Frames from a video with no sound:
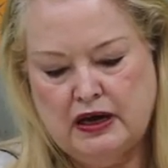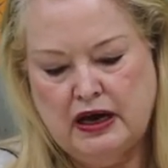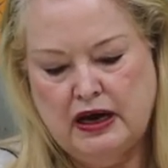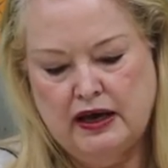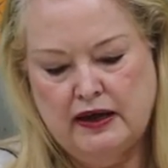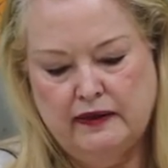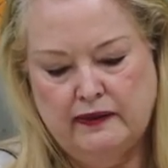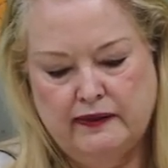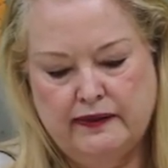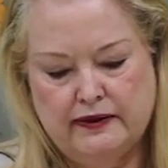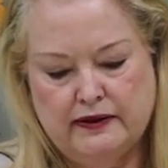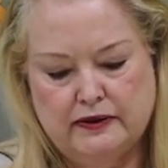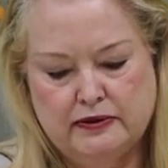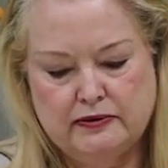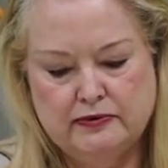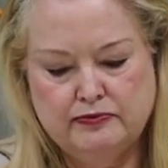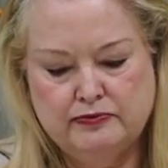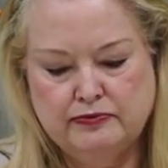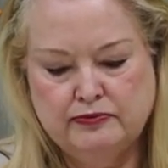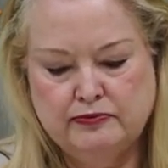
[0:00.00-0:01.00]
on
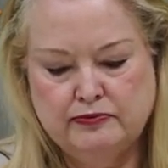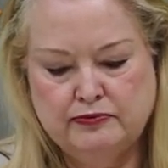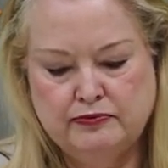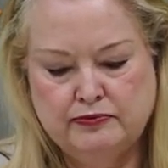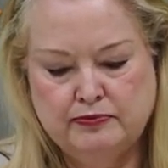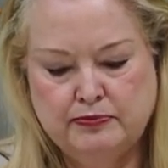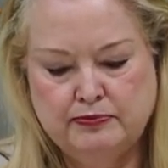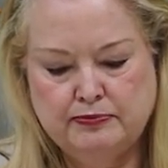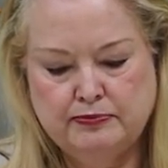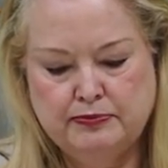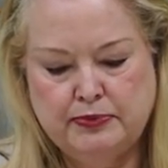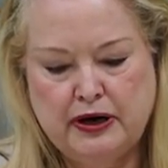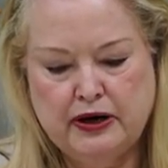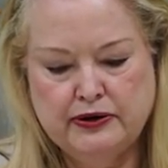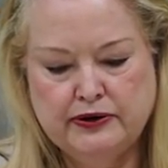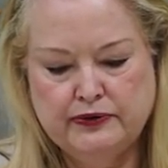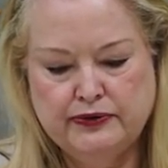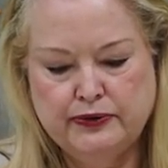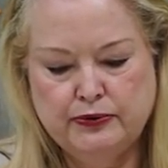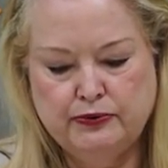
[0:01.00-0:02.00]
the
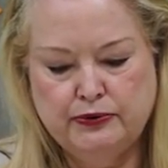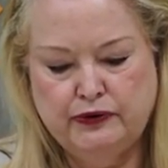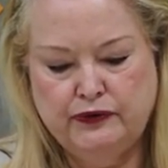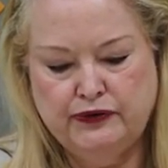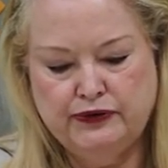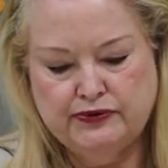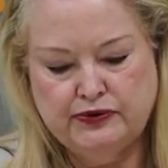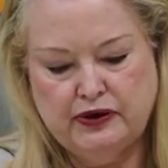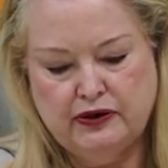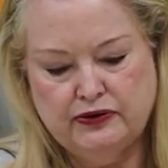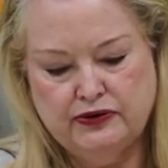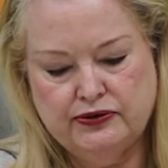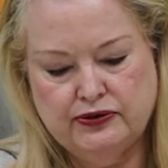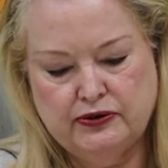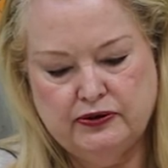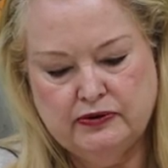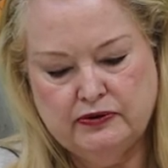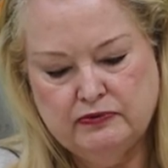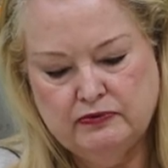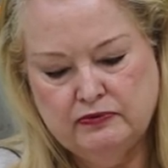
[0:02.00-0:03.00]
part of the roof
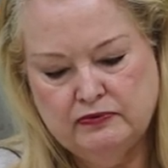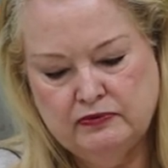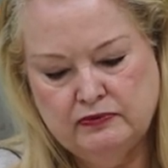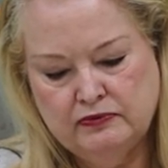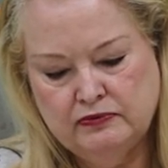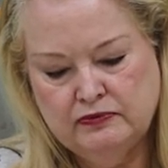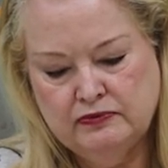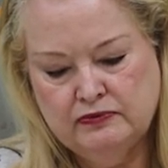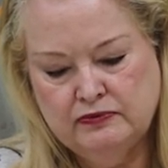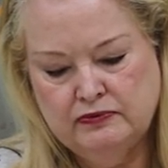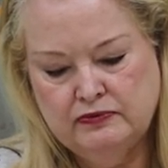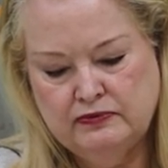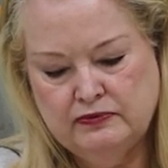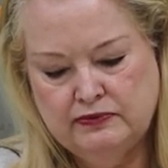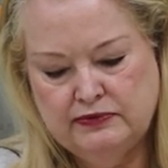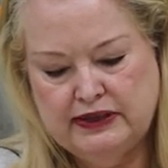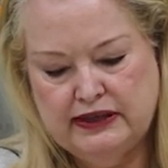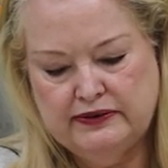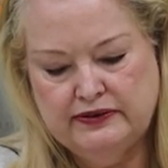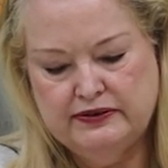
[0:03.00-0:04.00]
structure
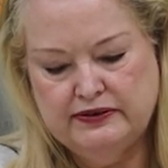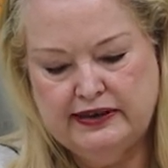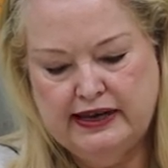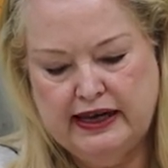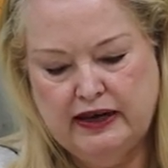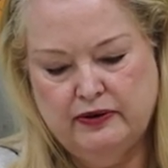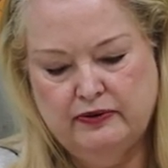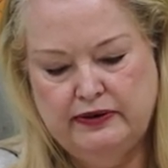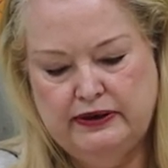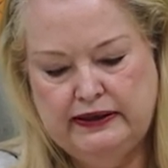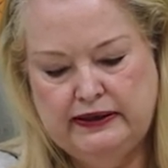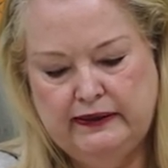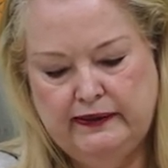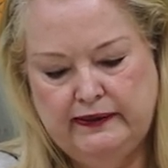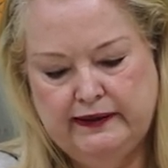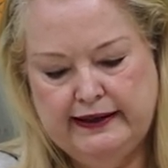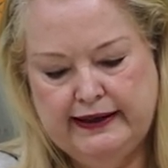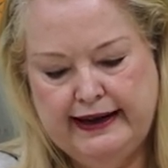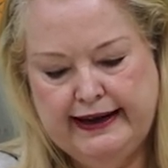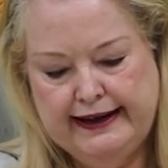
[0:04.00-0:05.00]
that's down
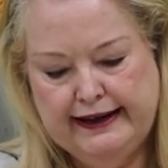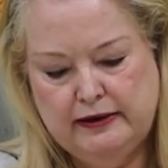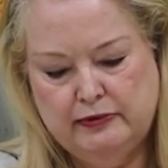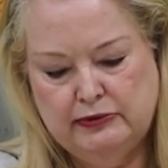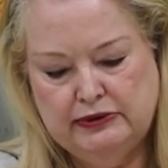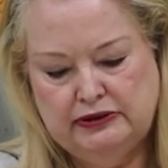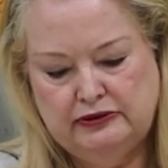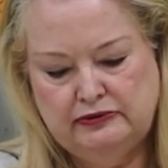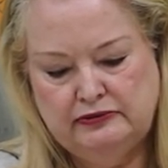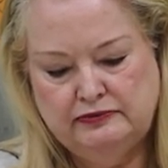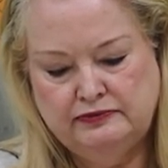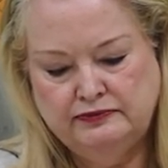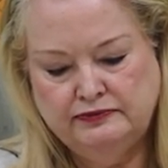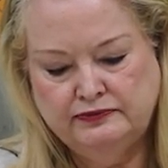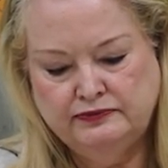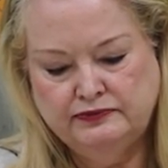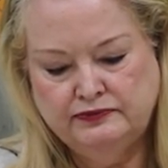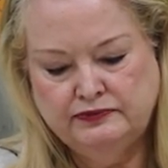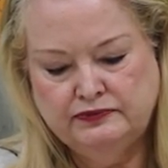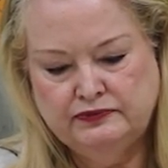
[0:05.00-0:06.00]
in the cabin
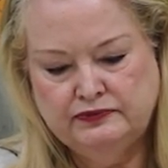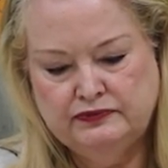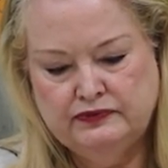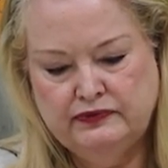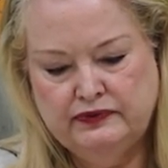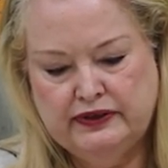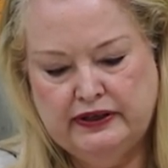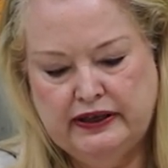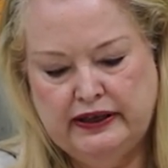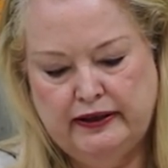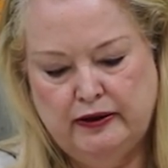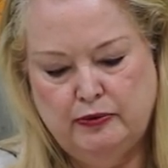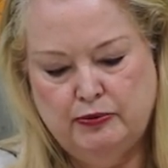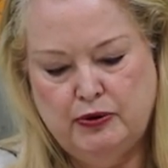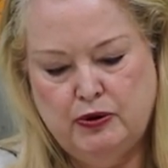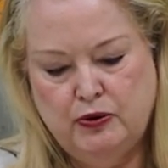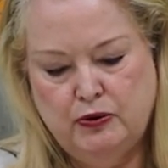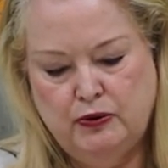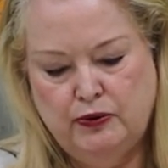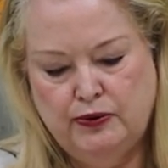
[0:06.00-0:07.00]
to
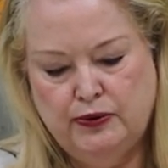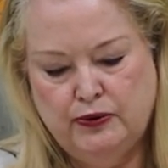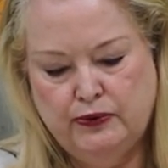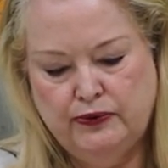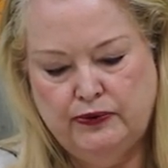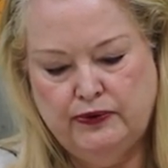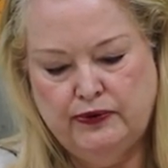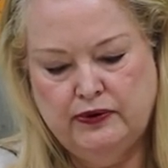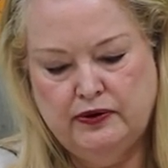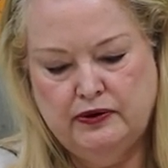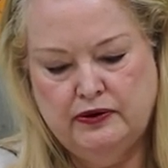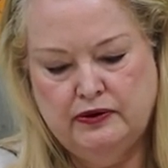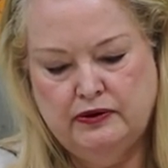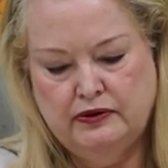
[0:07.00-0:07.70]
help hold those